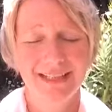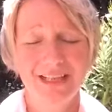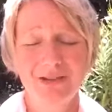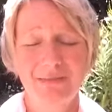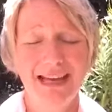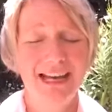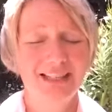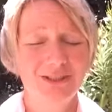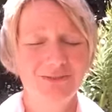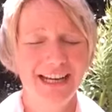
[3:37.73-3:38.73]
You may
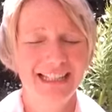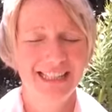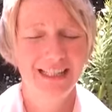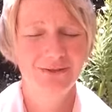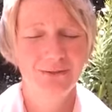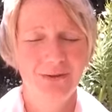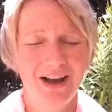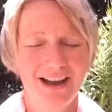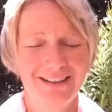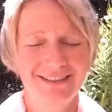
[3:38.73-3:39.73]
like to rest here a
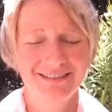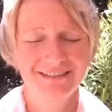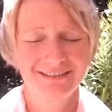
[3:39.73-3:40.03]
while.